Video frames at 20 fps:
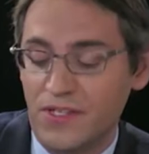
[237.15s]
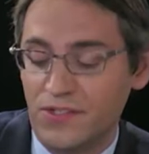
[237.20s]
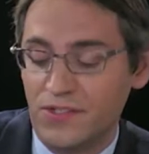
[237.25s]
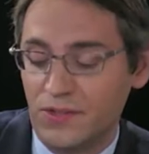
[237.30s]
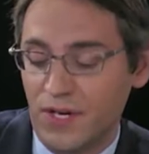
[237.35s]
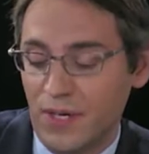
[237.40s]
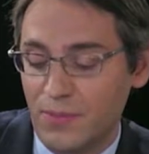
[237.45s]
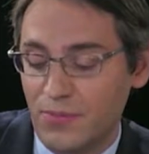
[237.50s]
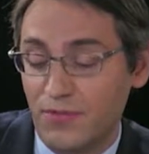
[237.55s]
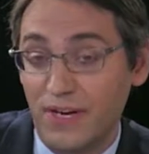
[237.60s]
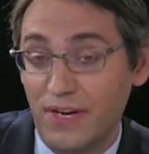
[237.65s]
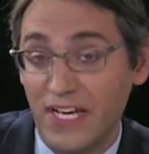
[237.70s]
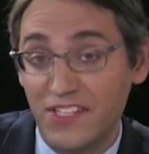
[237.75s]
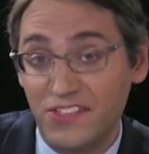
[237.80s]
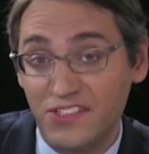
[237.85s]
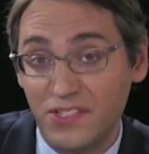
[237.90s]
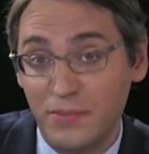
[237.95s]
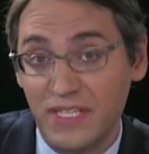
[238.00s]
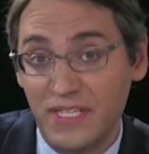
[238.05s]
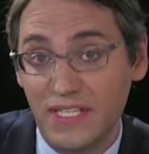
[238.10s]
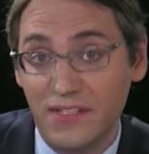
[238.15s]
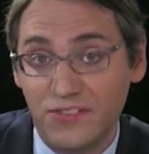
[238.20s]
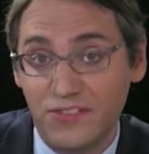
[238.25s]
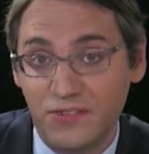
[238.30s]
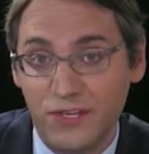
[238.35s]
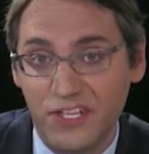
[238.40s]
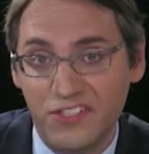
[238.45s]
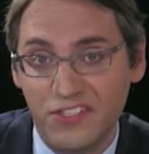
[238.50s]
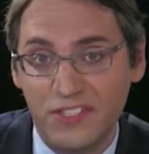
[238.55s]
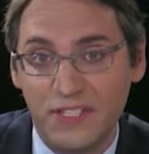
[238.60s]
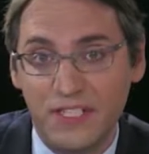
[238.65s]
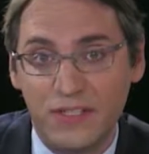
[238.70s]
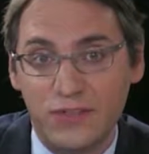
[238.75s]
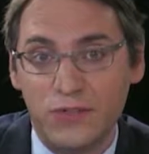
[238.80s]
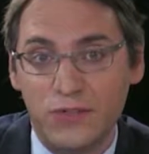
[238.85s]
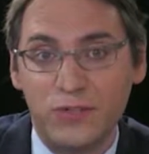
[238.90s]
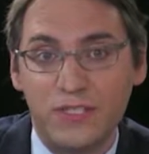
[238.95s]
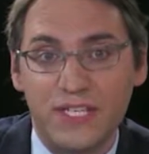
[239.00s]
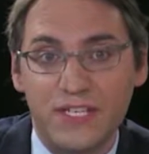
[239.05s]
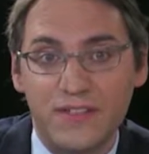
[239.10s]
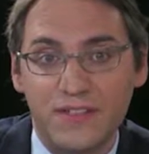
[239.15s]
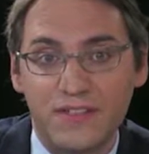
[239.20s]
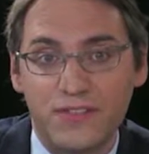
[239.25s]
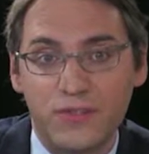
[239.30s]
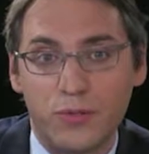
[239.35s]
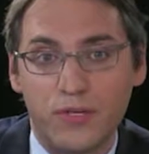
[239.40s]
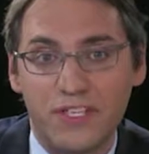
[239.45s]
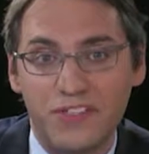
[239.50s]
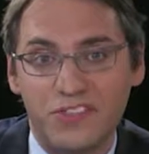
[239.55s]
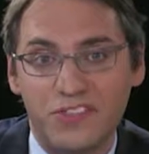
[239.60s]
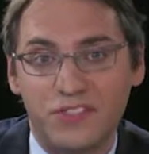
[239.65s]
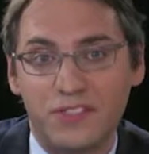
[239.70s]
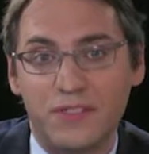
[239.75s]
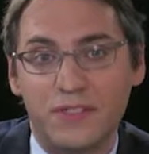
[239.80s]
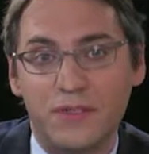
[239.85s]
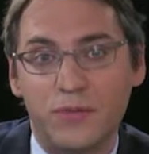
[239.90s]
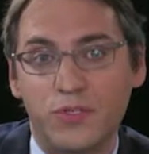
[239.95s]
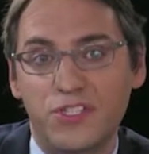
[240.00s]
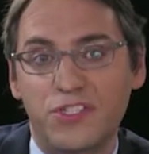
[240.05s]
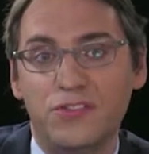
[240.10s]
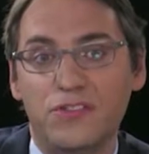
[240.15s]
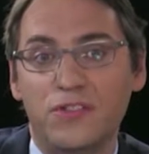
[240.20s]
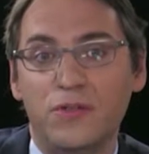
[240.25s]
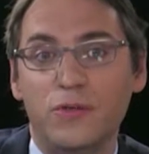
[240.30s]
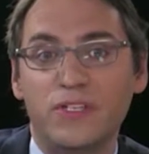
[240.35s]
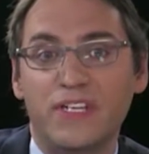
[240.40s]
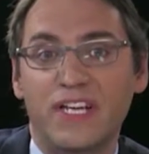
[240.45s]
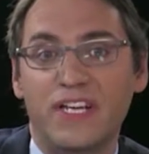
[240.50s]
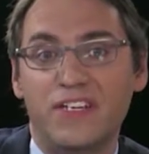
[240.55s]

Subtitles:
So I provide a simple illustration here to look at this question. We just looked at